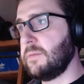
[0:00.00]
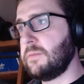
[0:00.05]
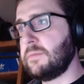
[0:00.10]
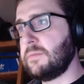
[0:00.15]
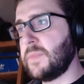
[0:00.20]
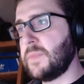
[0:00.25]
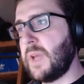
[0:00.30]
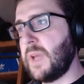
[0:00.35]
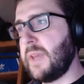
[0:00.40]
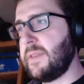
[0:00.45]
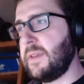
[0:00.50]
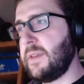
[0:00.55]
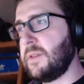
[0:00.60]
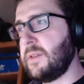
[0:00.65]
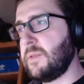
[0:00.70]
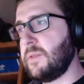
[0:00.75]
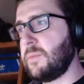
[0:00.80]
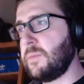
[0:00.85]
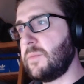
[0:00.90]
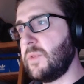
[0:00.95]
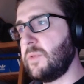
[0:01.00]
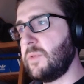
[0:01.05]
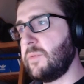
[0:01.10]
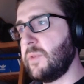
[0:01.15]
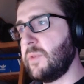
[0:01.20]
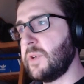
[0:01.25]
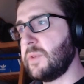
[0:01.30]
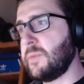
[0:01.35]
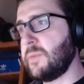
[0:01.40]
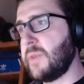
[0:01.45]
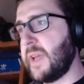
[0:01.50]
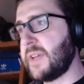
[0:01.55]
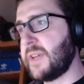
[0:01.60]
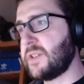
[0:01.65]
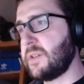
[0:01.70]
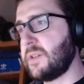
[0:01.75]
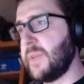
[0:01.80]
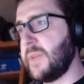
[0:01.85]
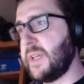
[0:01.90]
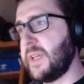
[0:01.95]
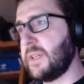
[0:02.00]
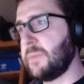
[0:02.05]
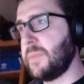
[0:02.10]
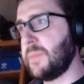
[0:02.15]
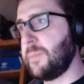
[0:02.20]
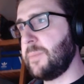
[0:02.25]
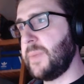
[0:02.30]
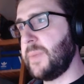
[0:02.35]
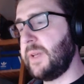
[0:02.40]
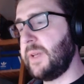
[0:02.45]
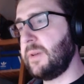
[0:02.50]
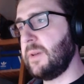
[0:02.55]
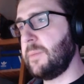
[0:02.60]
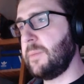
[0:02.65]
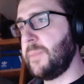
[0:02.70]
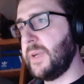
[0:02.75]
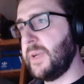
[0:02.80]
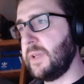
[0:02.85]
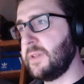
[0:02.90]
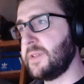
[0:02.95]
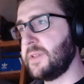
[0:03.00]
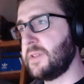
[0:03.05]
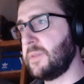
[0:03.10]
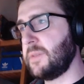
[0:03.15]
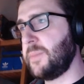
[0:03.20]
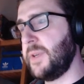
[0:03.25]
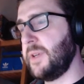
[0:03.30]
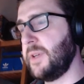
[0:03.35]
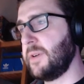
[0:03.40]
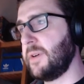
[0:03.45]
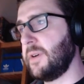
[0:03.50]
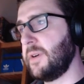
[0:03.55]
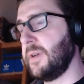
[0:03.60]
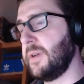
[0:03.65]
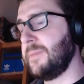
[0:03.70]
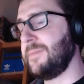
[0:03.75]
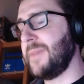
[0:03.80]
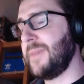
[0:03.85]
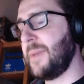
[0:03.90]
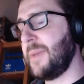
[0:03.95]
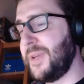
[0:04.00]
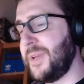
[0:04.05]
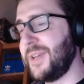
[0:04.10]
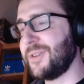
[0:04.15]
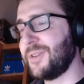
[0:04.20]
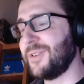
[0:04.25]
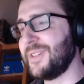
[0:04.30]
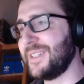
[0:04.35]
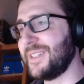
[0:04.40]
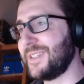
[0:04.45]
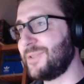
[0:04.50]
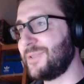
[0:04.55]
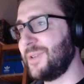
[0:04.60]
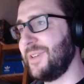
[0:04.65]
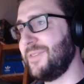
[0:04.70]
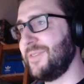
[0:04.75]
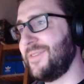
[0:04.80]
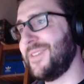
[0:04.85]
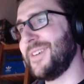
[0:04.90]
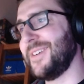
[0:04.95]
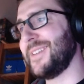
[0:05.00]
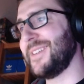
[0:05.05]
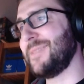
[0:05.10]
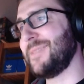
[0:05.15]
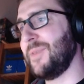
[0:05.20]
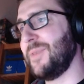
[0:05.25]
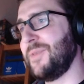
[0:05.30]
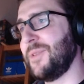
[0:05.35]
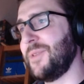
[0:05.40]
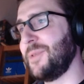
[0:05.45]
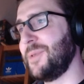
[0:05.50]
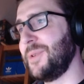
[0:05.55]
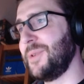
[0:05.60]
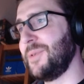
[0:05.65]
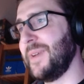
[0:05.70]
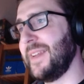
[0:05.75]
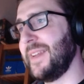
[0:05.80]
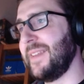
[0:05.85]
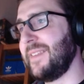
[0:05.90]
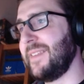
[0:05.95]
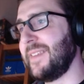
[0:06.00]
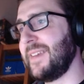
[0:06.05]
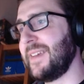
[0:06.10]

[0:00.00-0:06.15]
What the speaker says: I think we want to actually make a pill disappear appear on the screen first before we do anything.